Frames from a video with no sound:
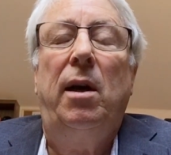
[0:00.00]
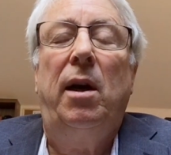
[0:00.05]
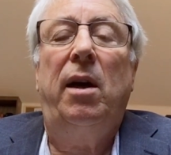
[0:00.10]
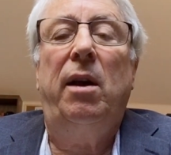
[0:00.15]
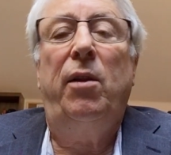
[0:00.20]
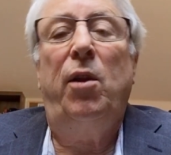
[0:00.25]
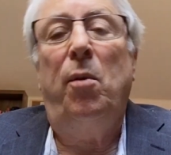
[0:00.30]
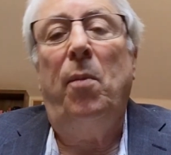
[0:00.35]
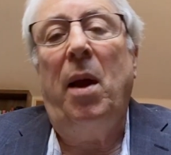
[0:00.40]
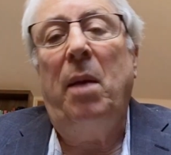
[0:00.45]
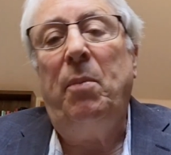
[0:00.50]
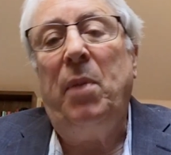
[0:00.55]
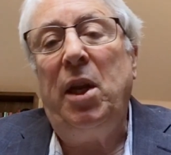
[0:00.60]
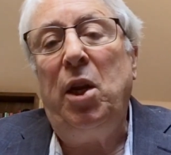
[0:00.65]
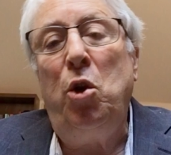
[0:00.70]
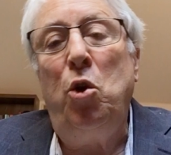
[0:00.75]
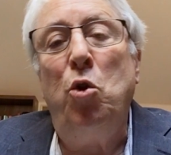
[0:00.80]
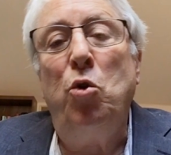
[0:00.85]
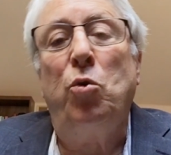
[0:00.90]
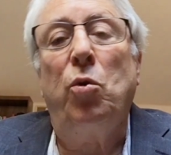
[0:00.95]
There might be
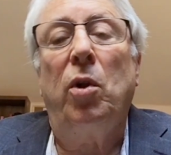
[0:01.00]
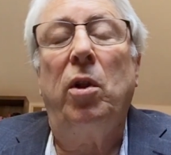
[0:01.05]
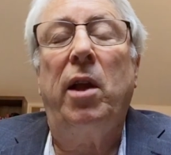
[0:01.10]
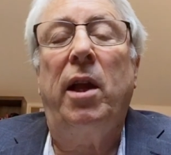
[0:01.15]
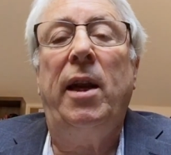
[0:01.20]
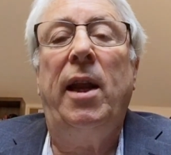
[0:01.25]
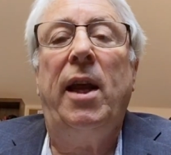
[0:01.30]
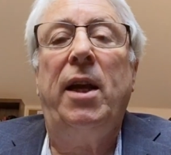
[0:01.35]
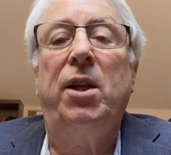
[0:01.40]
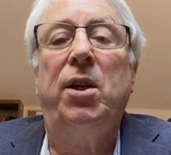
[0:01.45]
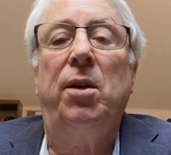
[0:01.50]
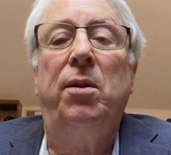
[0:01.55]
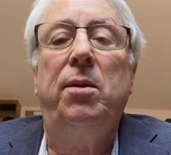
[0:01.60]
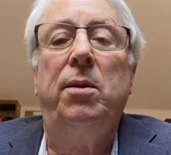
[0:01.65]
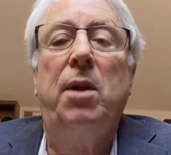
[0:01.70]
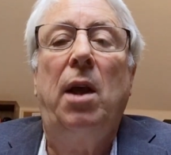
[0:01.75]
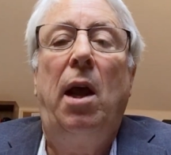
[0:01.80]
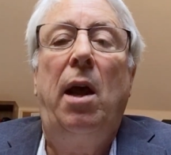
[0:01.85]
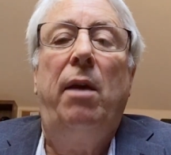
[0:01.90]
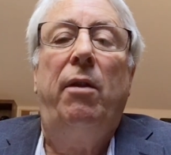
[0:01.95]
neutral
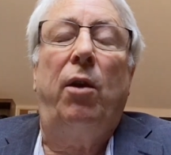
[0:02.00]
connections.